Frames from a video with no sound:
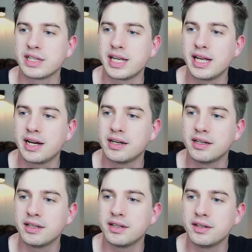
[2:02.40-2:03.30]
here
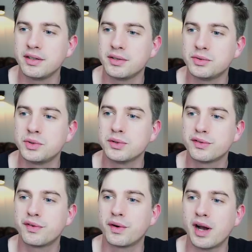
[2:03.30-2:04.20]
you root
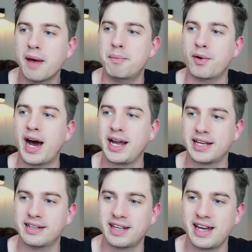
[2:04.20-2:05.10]
for
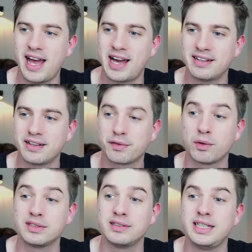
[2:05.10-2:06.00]
Brian, and of
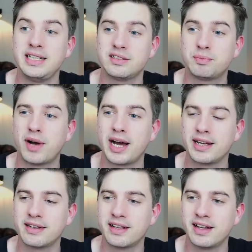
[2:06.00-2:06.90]
course TheMainManSWE's
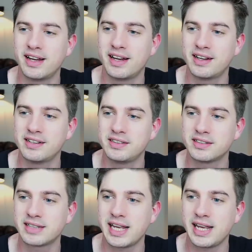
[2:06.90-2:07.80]
Brian,
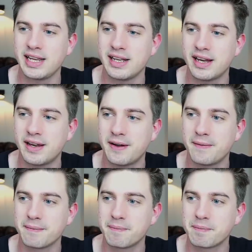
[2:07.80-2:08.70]
just a
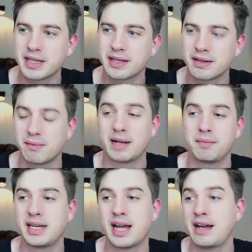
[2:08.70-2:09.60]
well, I
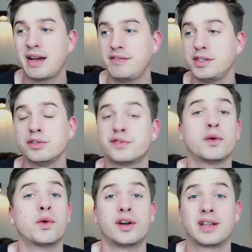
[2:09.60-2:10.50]
mean, I've used the
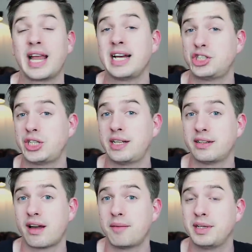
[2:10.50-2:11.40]
word
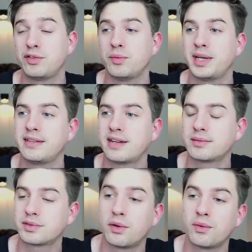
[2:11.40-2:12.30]
legend a bit too many
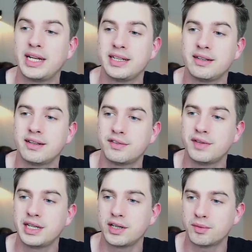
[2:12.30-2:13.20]
times already in this
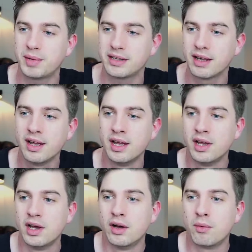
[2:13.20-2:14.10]
video, but
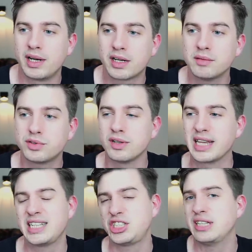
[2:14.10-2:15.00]
when it comes to
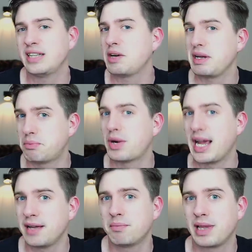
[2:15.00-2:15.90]
legendary
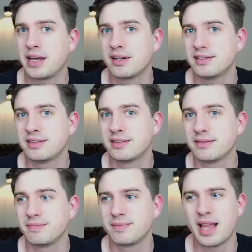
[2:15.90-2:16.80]
Brian players,
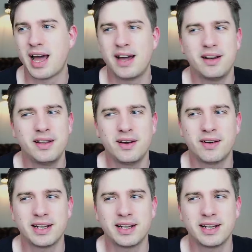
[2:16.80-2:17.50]
I don't know.